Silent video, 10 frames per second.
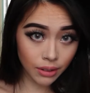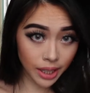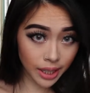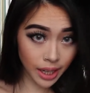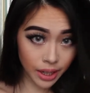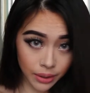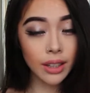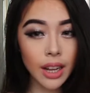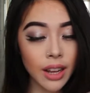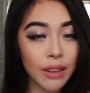right now.
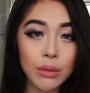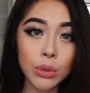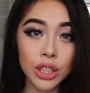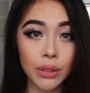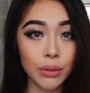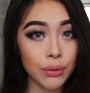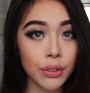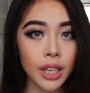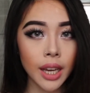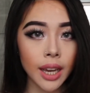I haven't washed it for
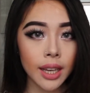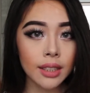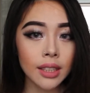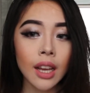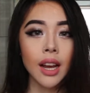3 days.